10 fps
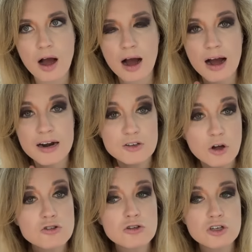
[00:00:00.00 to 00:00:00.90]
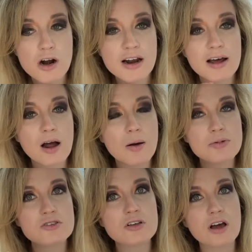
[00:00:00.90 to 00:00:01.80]
Uh, and he's also started out up
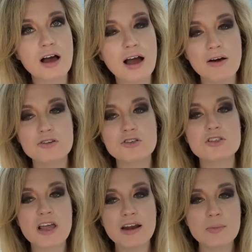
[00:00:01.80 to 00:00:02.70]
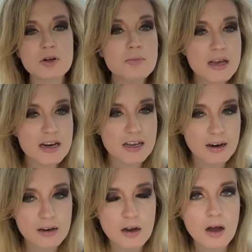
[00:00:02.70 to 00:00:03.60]
as out as a stand-up comedian.